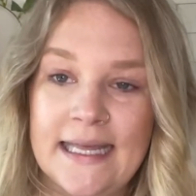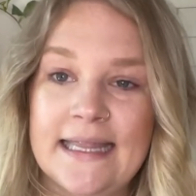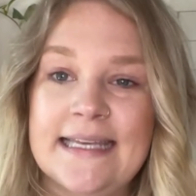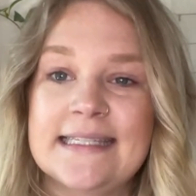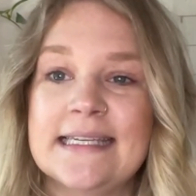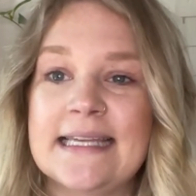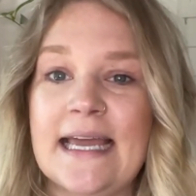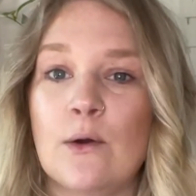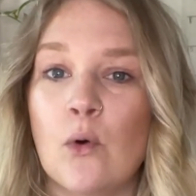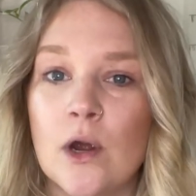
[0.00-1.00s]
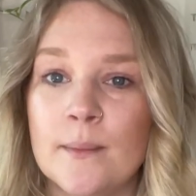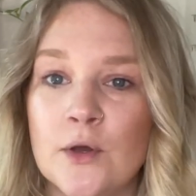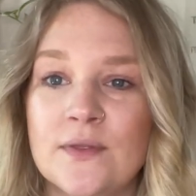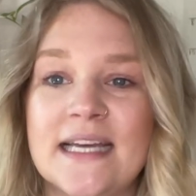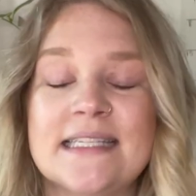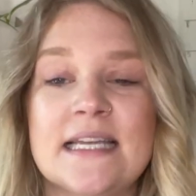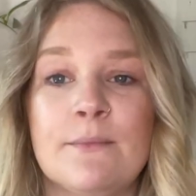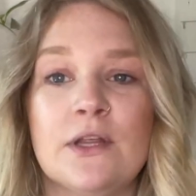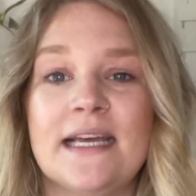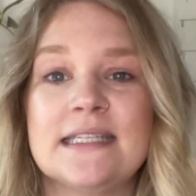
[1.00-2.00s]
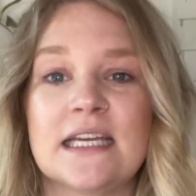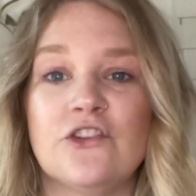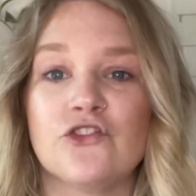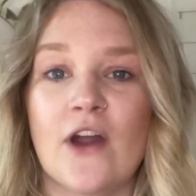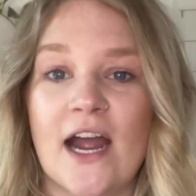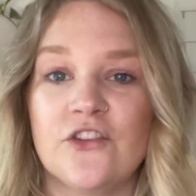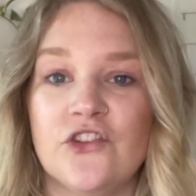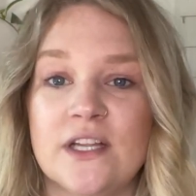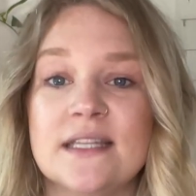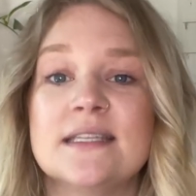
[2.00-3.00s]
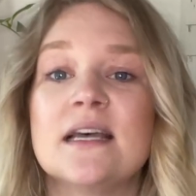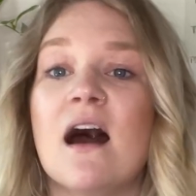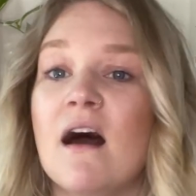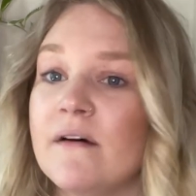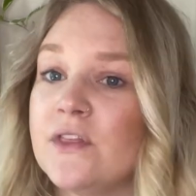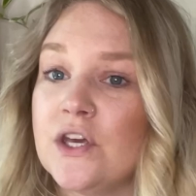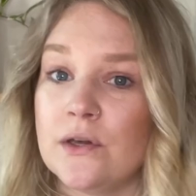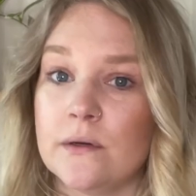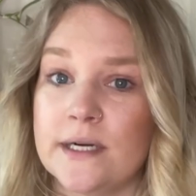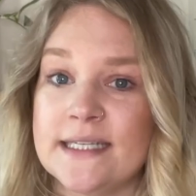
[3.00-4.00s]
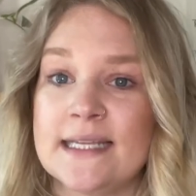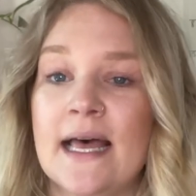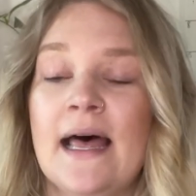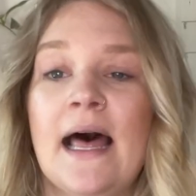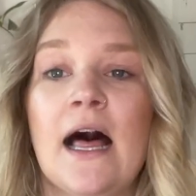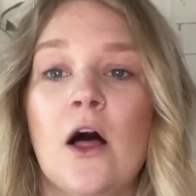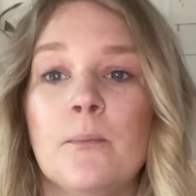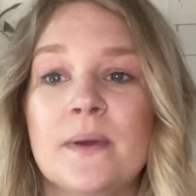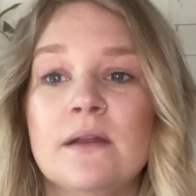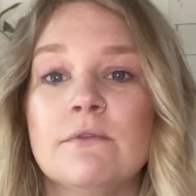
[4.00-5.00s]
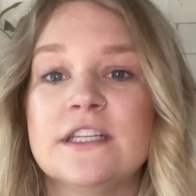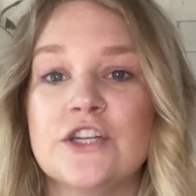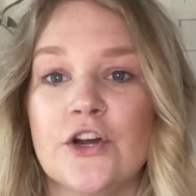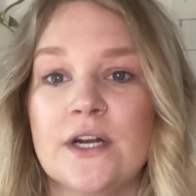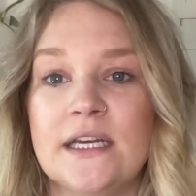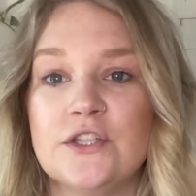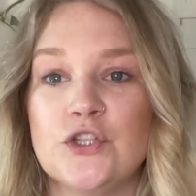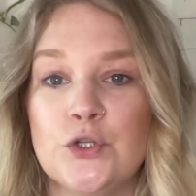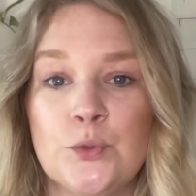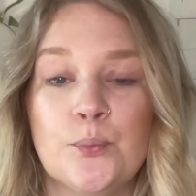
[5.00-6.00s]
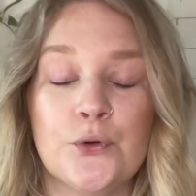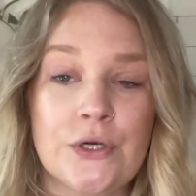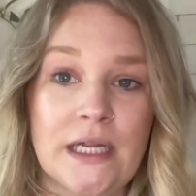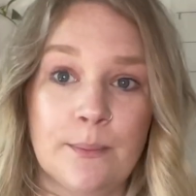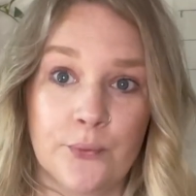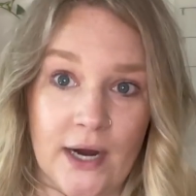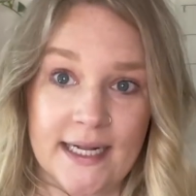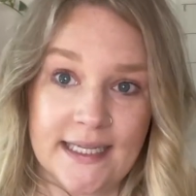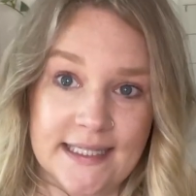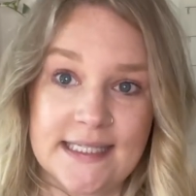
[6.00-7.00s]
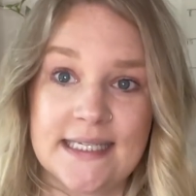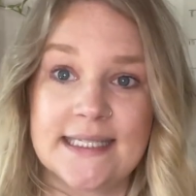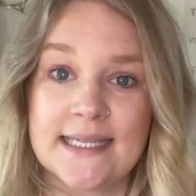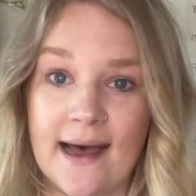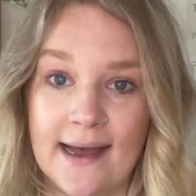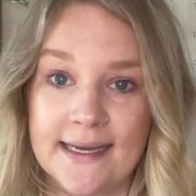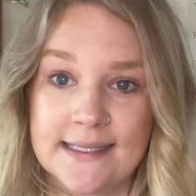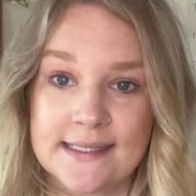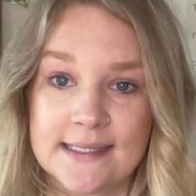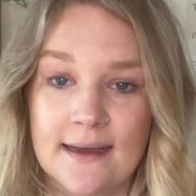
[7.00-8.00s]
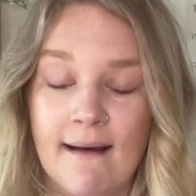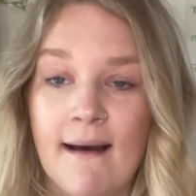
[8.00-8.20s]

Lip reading: This is a hormone that stimulates contractions of the uterus, helping return it to pre-pregnancy size.